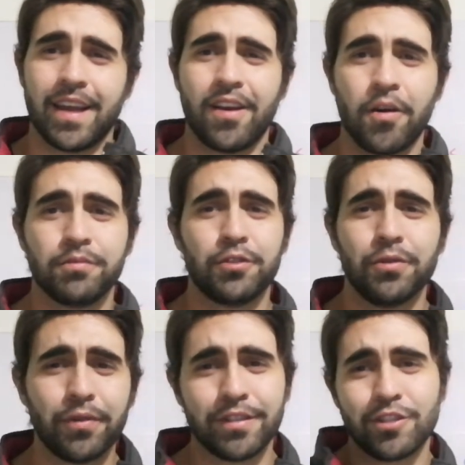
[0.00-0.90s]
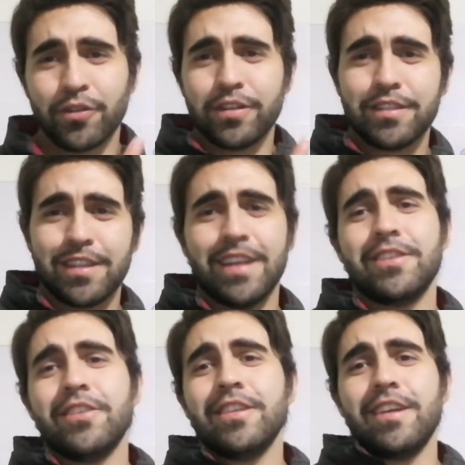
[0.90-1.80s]
I hope you enjoyed this
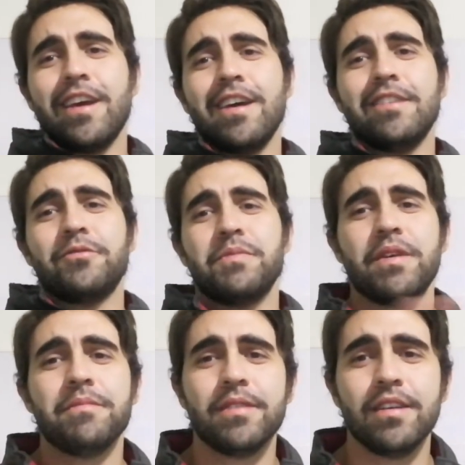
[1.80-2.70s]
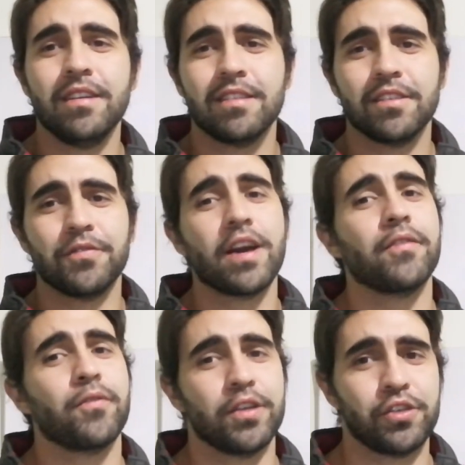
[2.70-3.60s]
lesson, and remember, if you
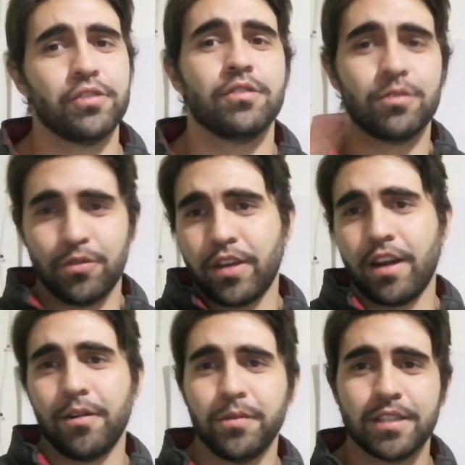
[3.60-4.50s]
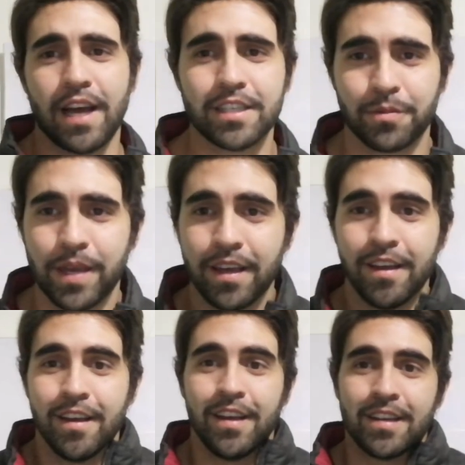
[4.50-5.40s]
have questions, you can always ask me.
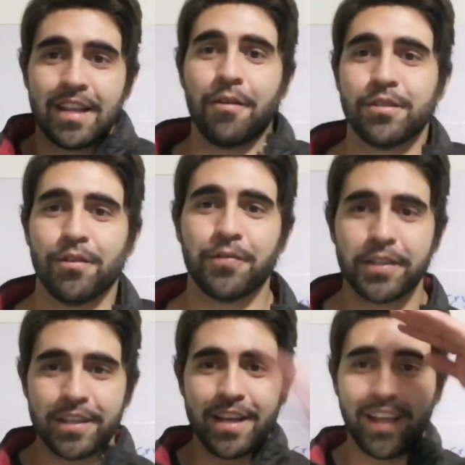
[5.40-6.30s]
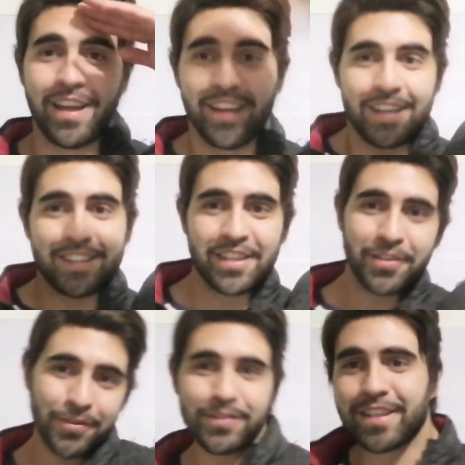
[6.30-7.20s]
That was all for today. See
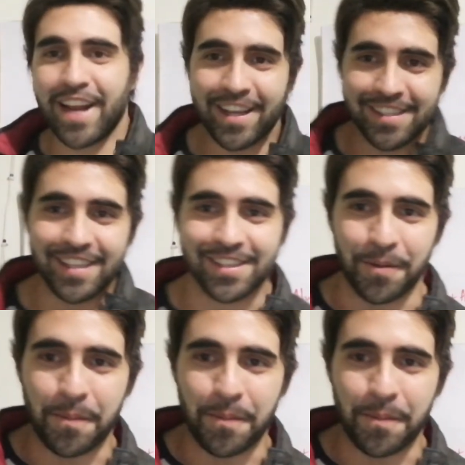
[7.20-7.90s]
you in the next lesson.